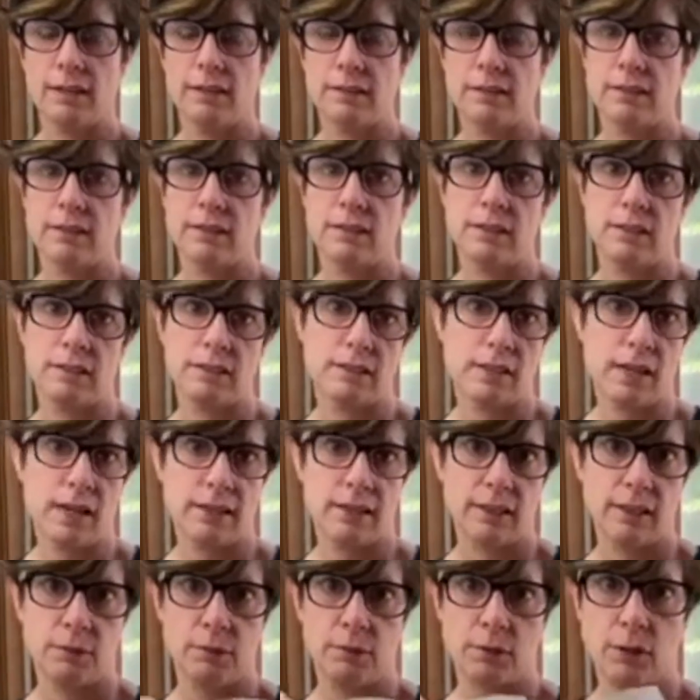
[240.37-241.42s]
this is the side
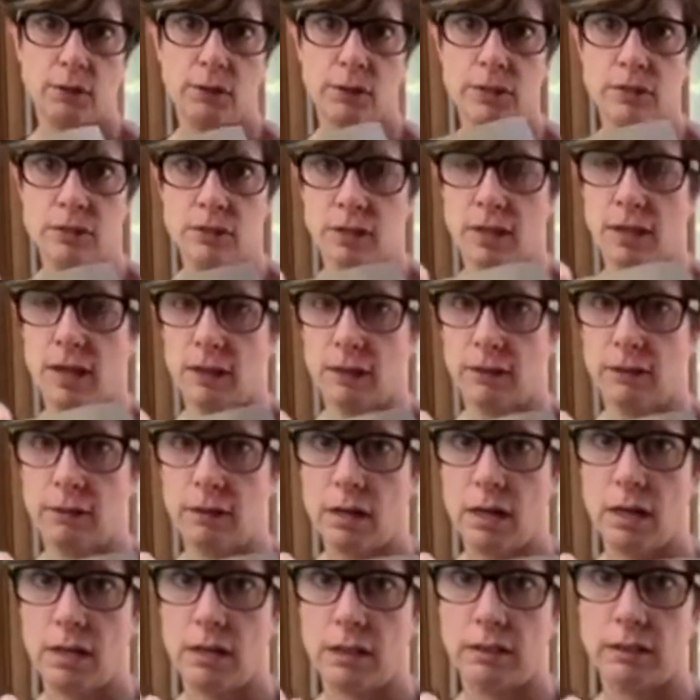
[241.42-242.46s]
that we're going to color
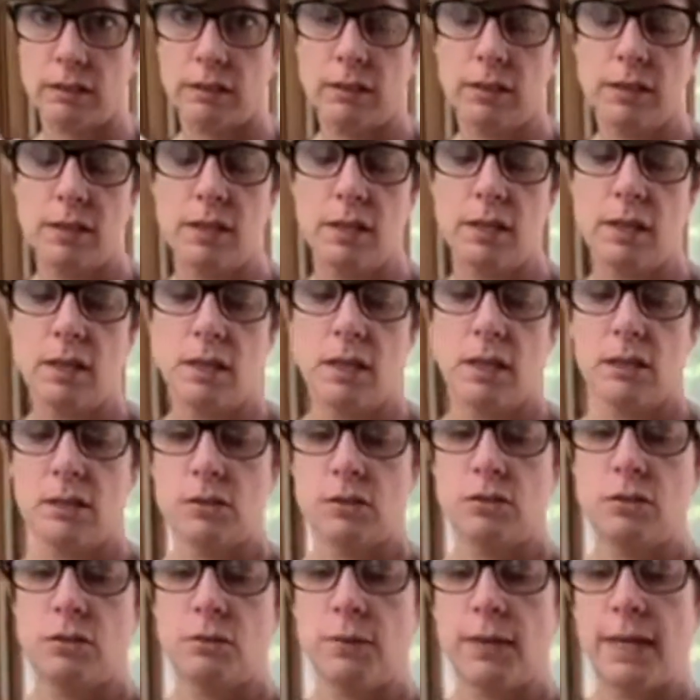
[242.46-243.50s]
on.
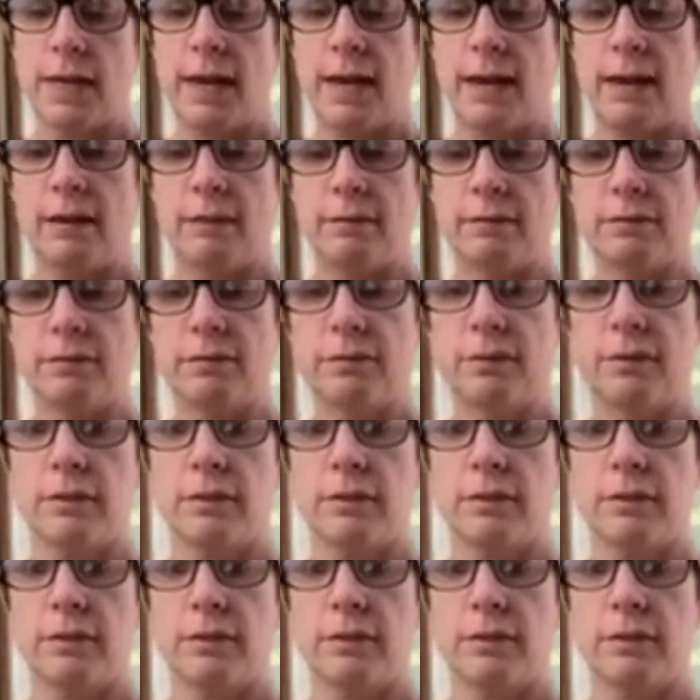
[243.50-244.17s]
So we have